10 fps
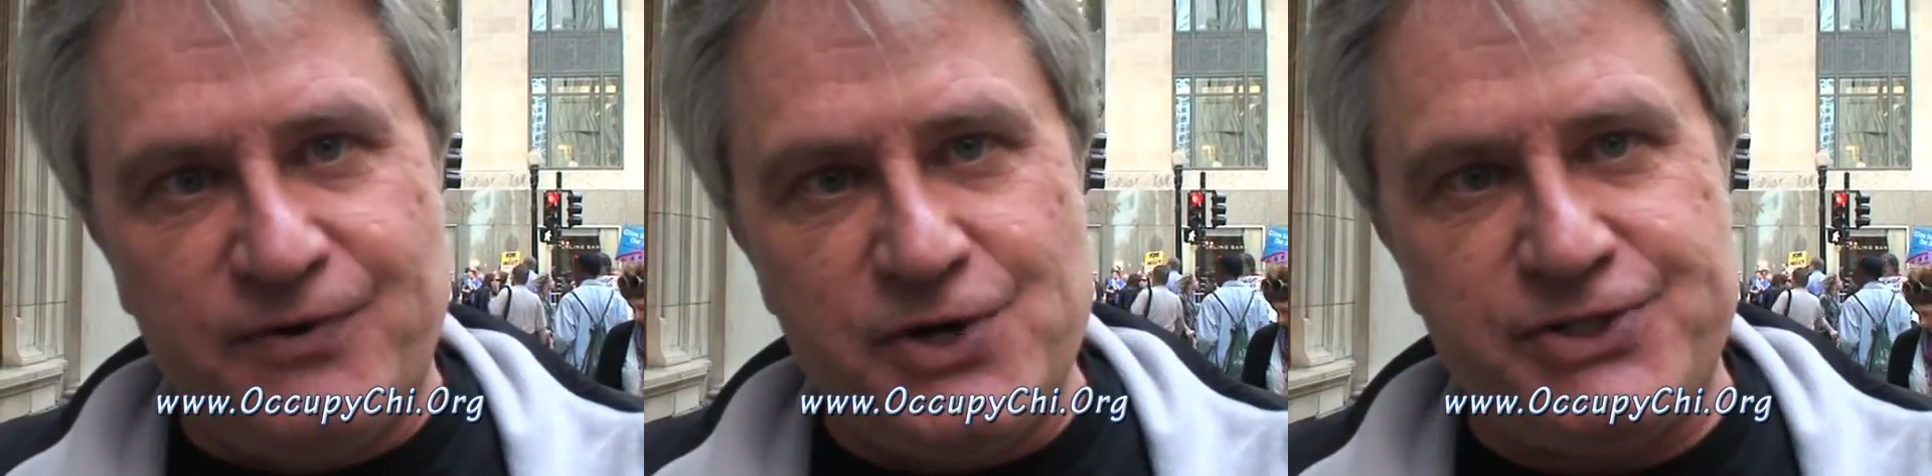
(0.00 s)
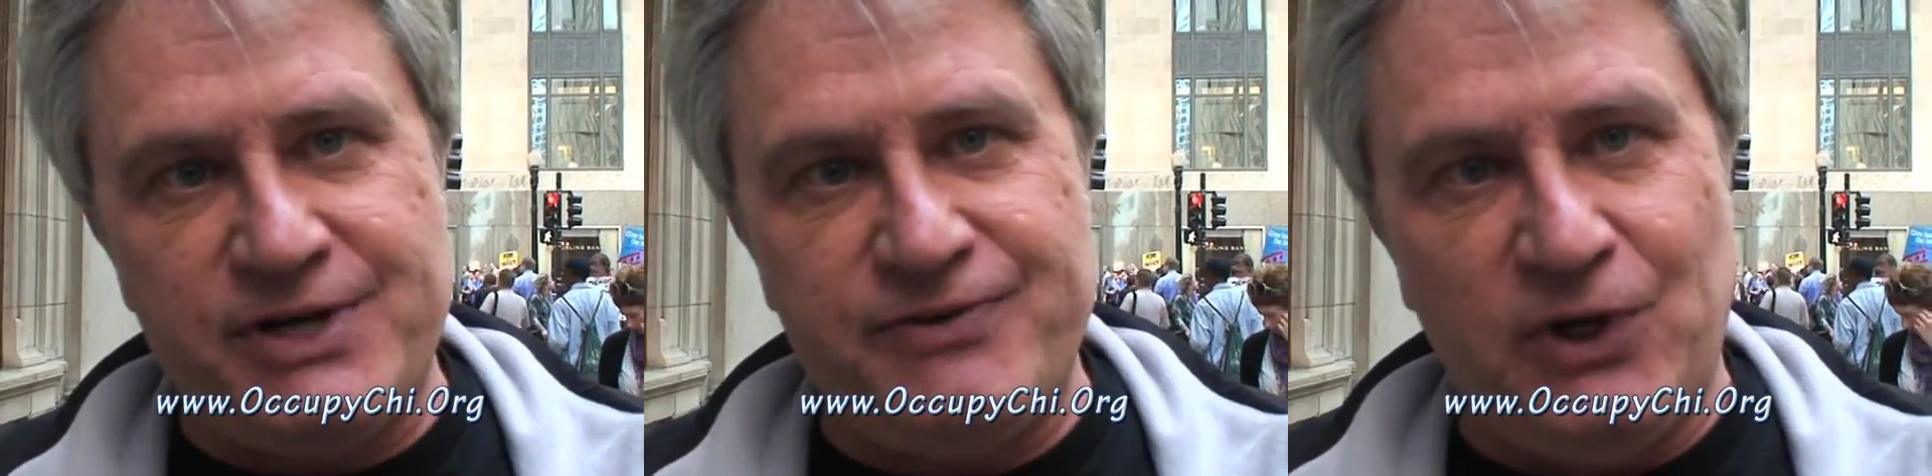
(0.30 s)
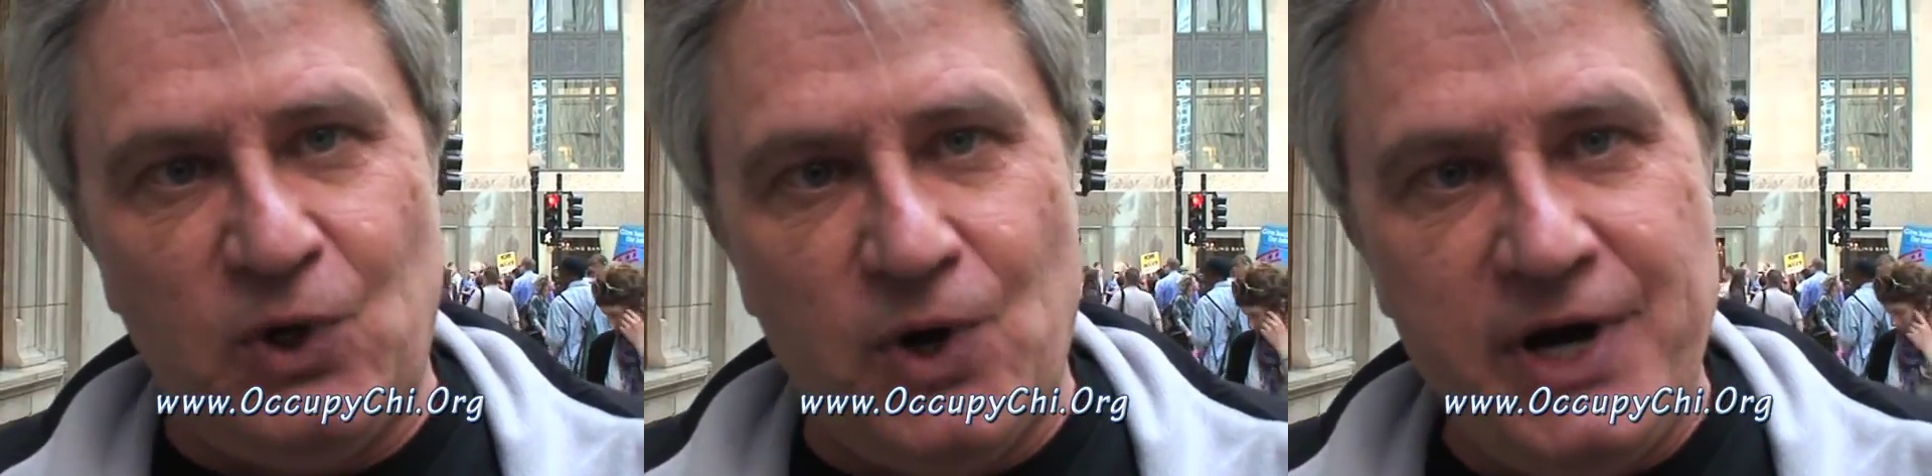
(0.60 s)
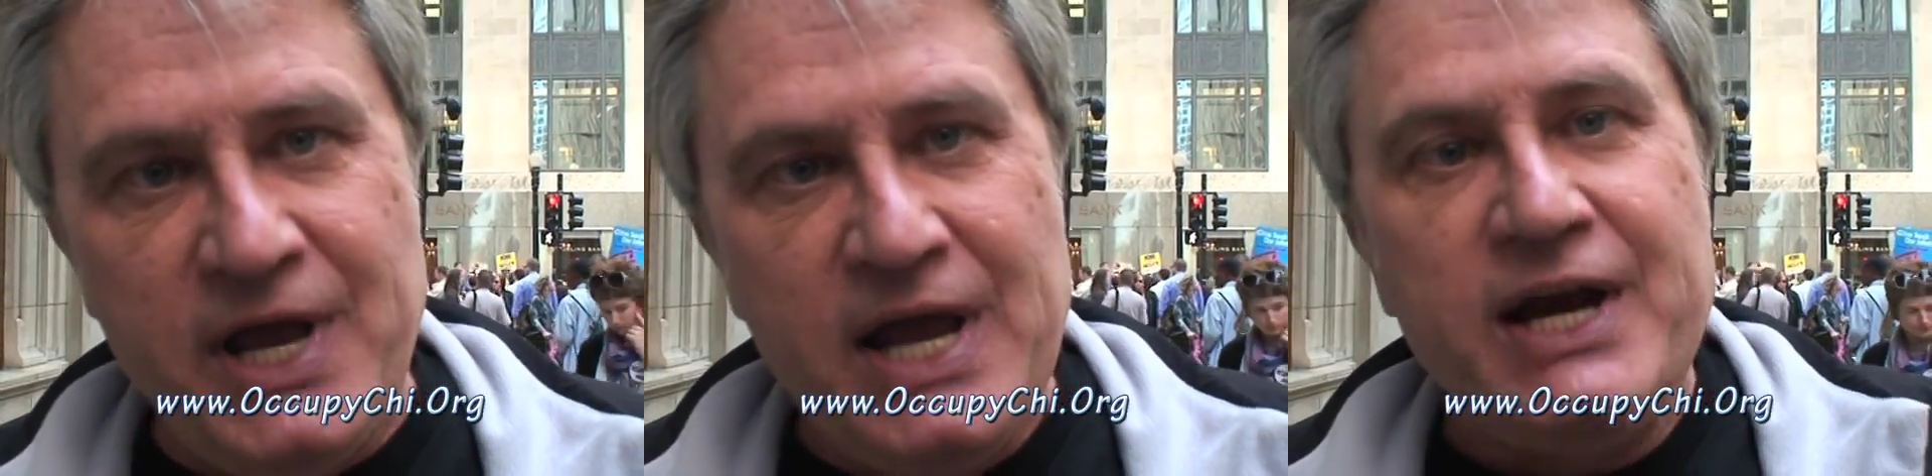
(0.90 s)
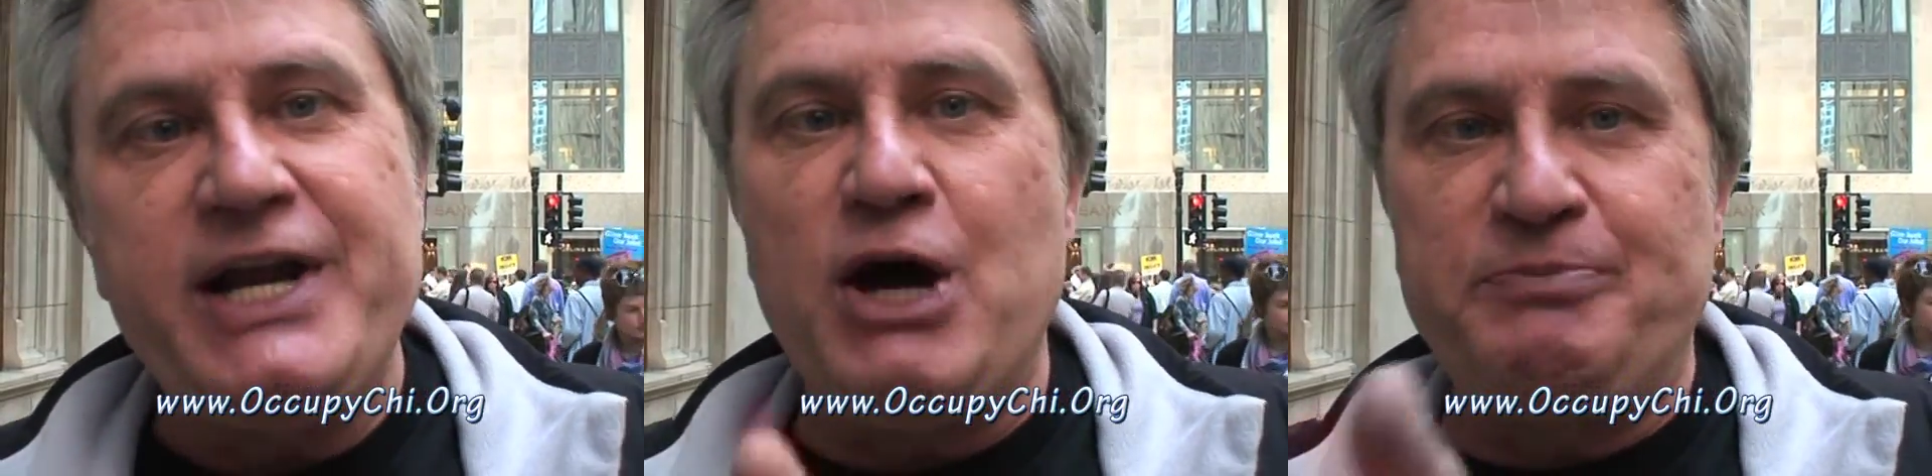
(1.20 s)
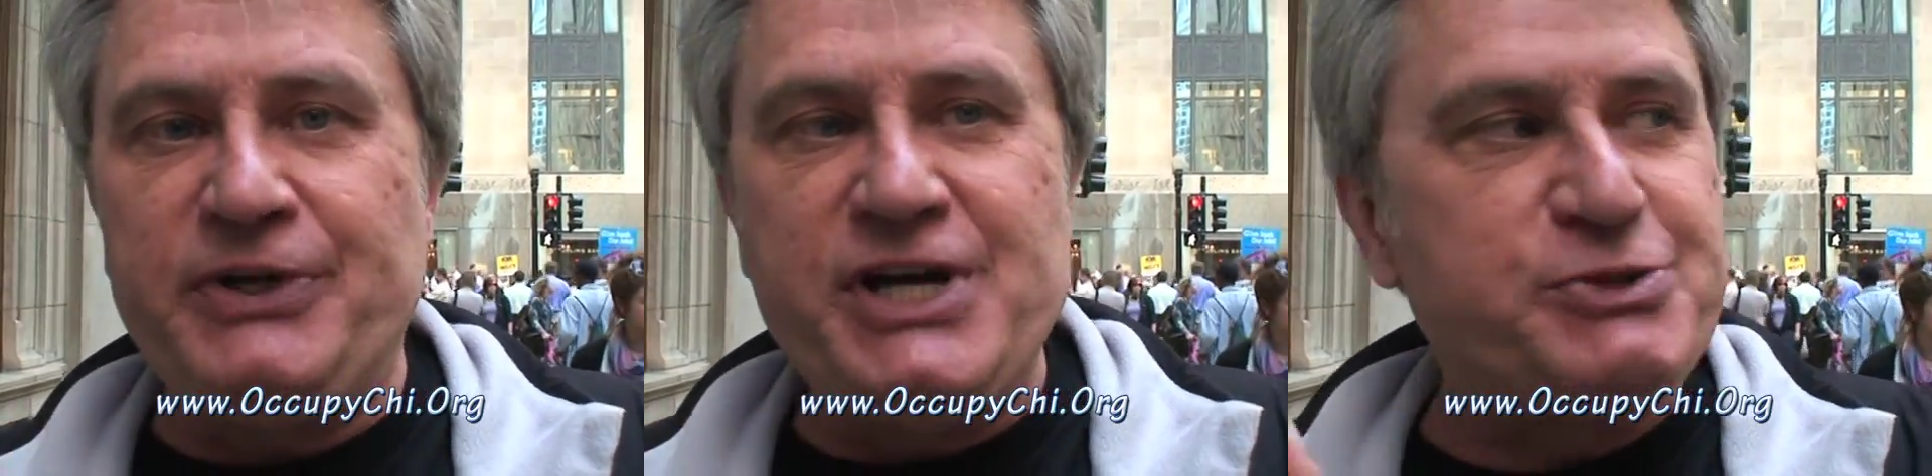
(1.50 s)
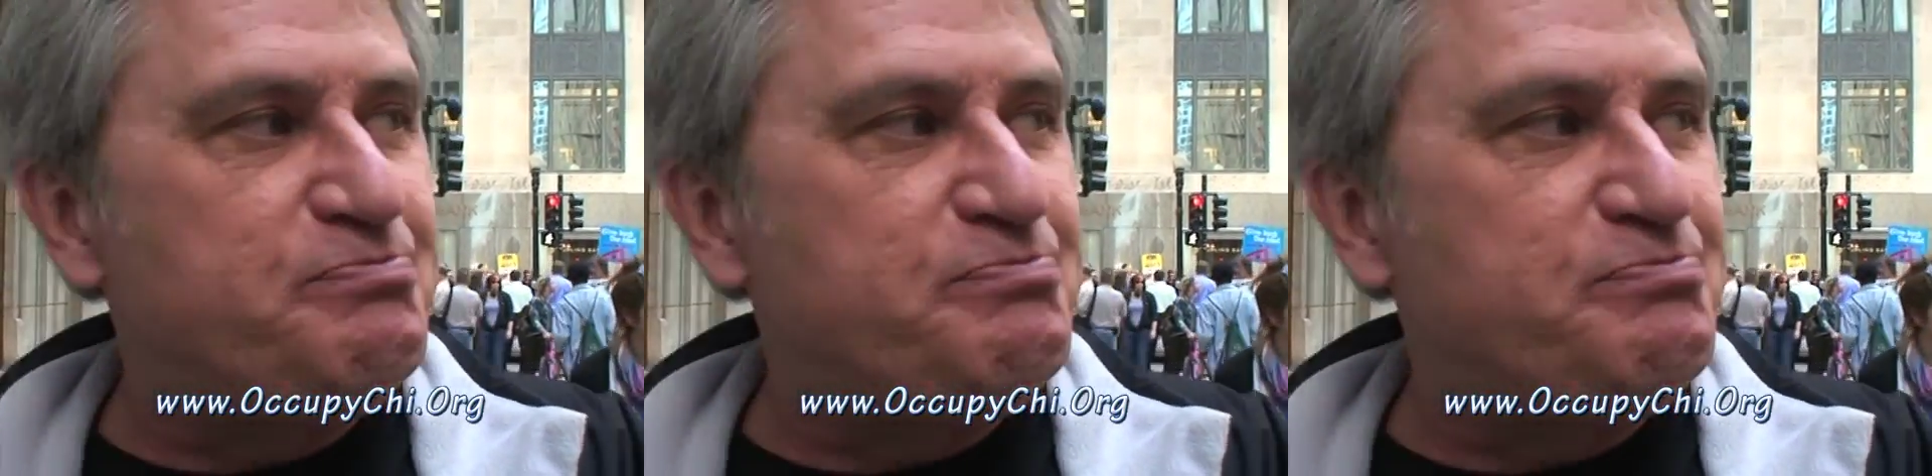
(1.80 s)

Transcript: version of the Lord. Now, please